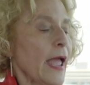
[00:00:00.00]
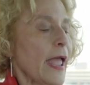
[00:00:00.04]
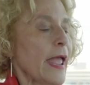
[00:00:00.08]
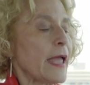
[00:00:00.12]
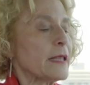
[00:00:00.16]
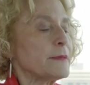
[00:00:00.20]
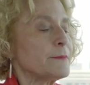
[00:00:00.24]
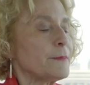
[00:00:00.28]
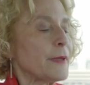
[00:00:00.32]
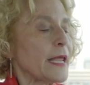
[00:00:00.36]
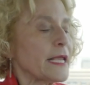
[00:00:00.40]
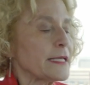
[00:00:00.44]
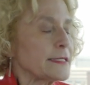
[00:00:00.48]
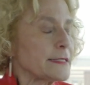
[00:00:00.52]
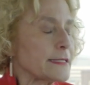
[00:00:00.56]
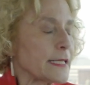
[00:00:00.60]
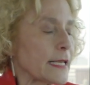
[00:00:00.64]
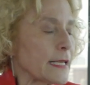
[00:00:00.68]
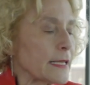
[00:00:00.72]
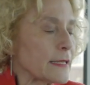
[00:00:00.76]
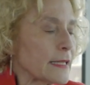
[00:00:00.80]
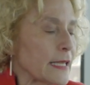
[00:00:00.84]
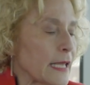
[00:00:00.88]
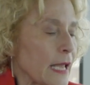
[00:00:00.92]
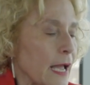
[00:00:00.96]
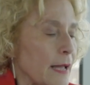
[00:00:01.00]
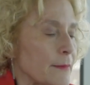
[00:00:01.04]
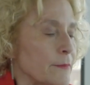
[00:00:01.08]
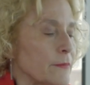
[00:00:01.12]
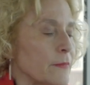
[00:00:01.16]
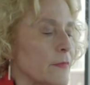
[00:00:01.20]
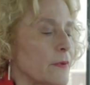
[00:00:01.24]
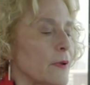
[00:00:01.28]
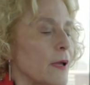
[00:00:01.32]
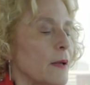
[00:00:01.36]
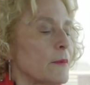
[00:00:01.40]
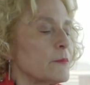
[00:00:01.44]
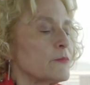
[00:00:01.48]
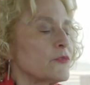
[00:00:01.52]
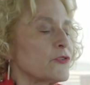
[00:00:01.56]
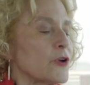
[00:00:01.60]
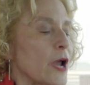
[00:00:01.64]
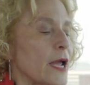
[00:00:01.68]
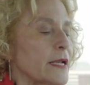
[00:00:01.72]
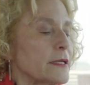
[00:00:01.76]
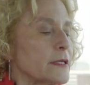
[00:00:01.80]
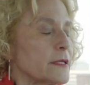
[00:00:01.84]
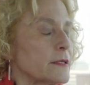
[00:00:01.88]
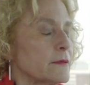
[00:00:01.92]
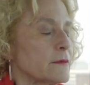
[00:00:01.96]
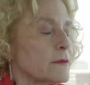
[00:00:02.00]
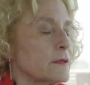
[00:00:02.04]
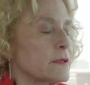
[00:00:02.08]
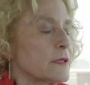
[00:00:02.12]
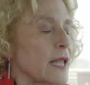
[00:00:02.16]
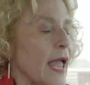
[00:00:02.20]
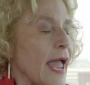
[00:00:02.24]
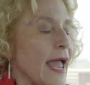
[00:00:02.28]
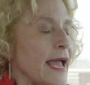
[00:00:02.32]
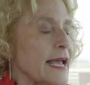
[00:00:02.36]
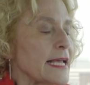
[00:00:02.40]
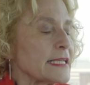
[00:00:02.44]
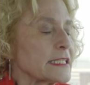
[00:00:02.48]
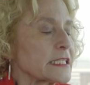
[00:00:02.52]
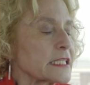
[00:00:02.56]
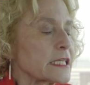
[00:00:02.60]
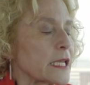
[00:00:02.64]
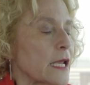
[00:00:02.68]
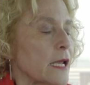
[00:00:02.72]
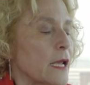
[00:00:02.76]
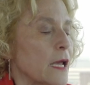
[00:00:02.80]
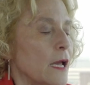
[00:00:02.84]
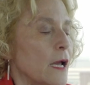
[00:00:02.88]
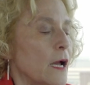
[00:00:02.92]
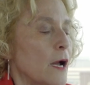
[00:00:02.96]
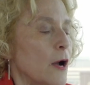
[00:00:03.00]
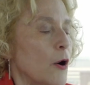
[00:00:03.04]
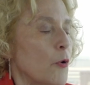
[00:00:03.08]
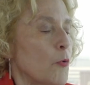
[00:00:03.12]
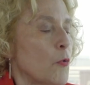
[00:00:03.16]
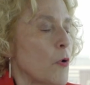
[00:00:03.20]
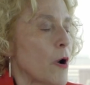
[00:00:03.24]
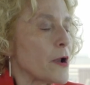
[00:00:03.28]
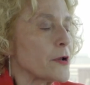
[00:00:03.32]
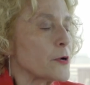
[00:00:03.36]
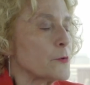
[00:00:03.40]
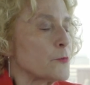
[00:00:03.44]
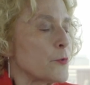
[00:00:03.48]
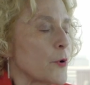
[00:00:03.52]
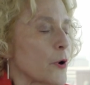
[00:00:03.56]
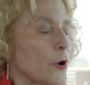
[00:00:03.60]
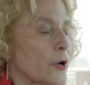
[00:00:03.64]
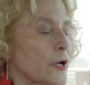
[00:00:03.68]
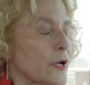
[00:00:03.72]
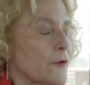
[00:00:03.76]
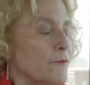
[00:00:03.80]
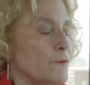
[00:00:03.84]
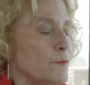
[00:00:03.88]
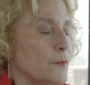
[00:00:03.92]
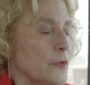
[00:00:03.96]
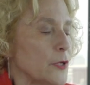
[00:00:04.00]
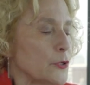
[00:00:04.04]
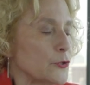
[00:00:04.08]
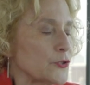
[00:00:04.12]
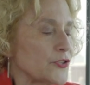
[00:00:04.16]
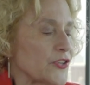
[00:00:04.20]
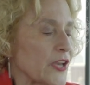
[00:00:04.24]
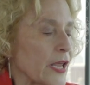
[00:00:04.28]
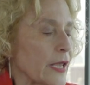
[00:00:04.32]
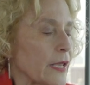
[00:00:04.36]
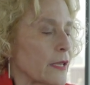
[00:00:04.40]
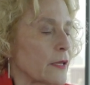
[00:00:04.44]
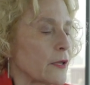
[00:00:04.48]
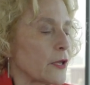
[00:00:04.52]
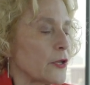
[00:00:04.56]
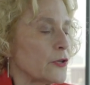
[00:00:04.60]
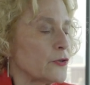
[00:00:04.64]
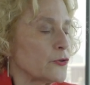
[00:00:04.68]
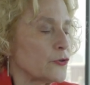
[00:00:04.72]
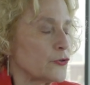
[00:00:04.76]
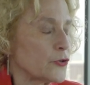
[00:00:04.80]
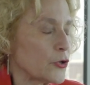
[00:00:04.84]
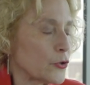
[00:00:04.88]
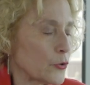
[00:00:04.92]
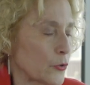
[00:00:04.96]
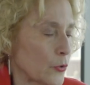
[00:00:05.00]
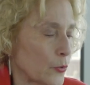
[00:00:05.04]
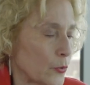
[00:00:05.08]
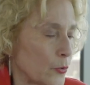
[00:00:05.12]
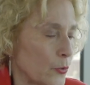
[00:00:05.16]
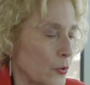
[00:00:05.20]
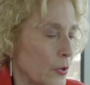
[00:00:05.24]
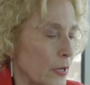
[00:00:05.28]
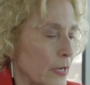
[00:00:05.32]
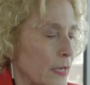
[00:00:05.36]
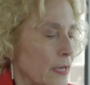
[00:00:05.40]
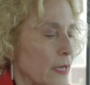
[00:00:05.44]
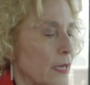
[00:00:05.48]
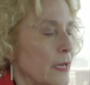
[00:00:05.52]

And basically, I'm trying to ask what a work of music can do